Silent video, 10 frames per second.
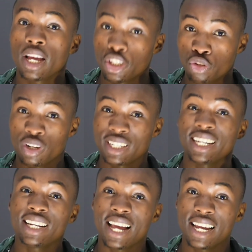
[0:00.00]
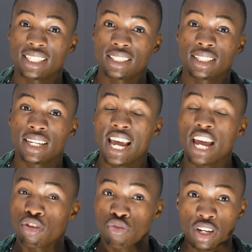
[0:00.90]
during daylight
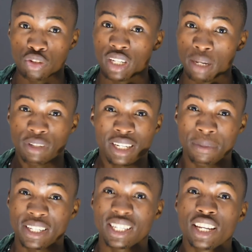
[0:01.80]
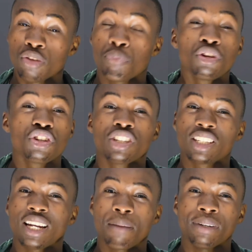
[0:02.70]
and you're trying to capture image, your picture is
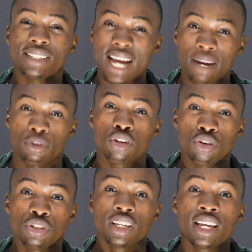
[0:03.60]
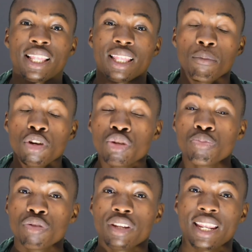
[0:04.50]
gonna be dark, because the more you
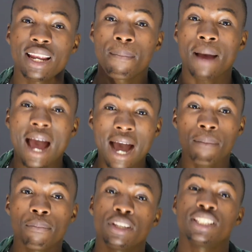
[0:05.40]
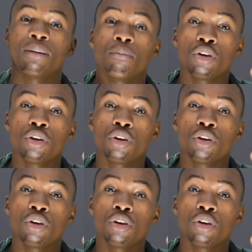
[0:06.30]
put the number up is the more